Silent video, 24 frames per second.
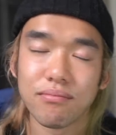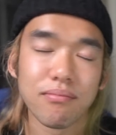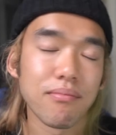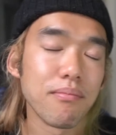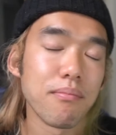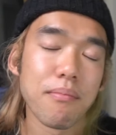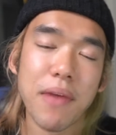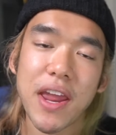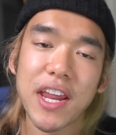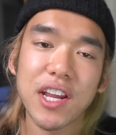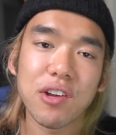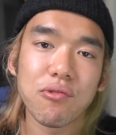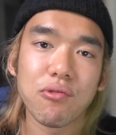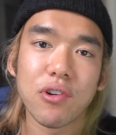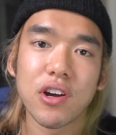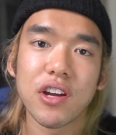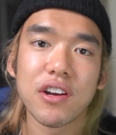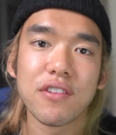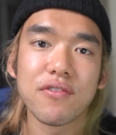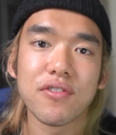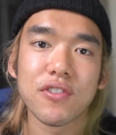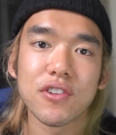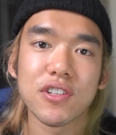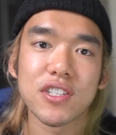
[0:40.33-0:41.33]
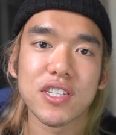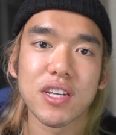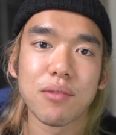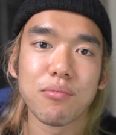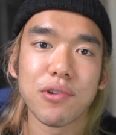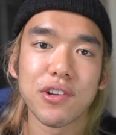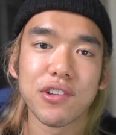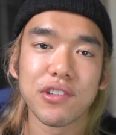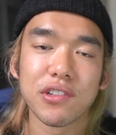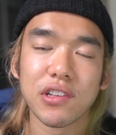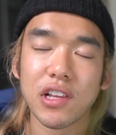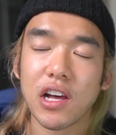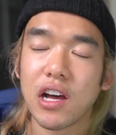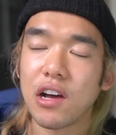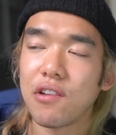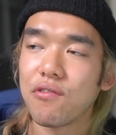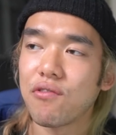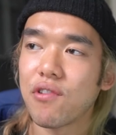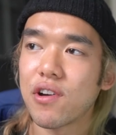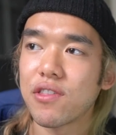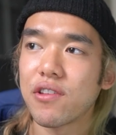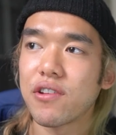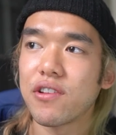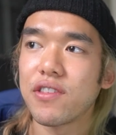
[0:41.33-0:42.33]
make one for someone you love,
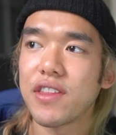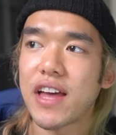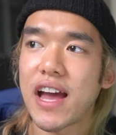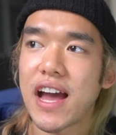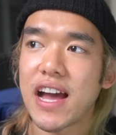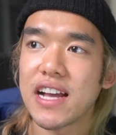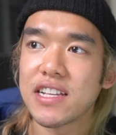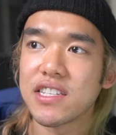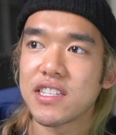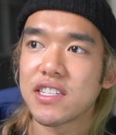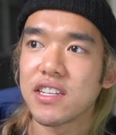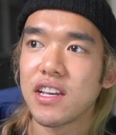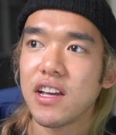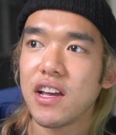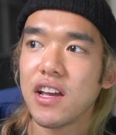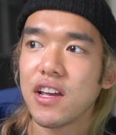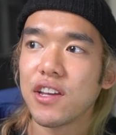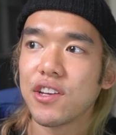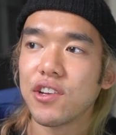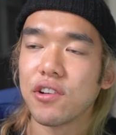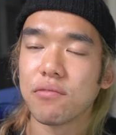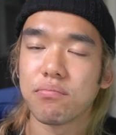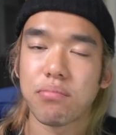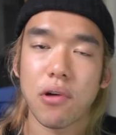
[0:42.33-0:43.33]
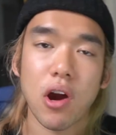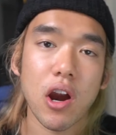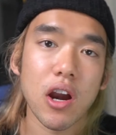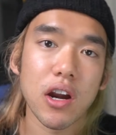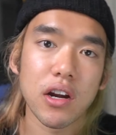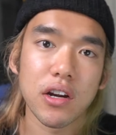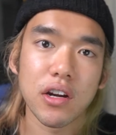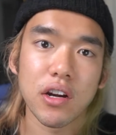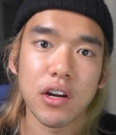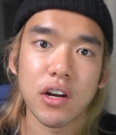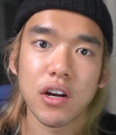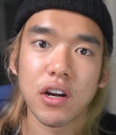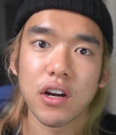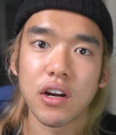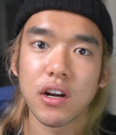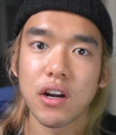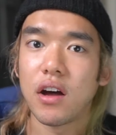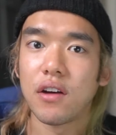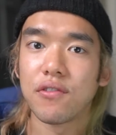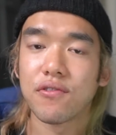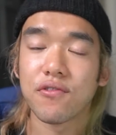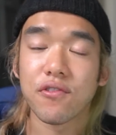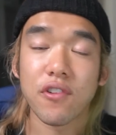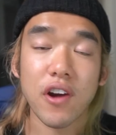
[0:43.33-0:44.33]
whether that's your partner,
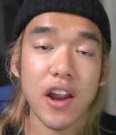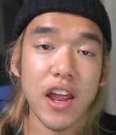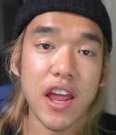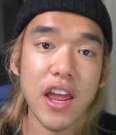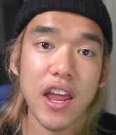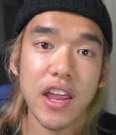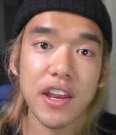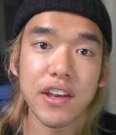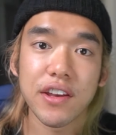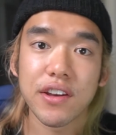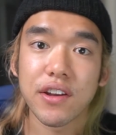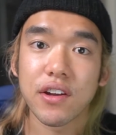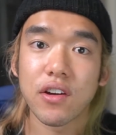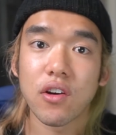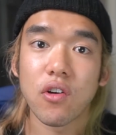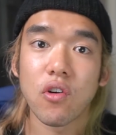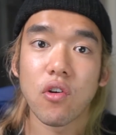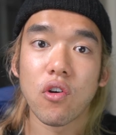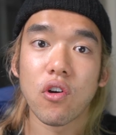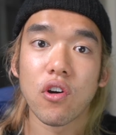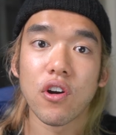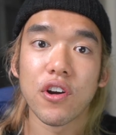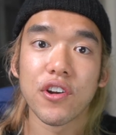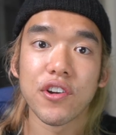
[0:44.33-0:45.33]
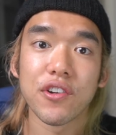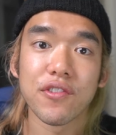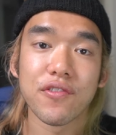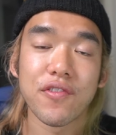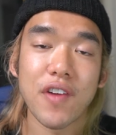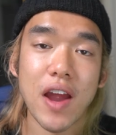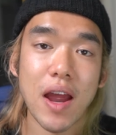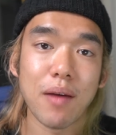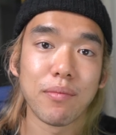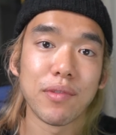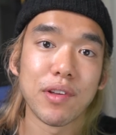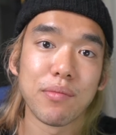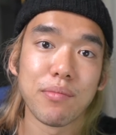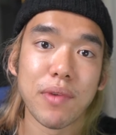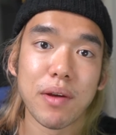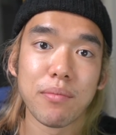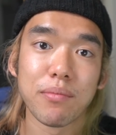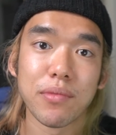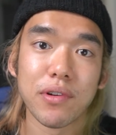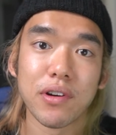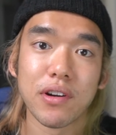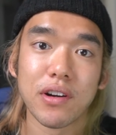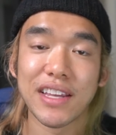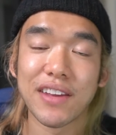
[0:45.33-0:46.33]
a friend, or your family member.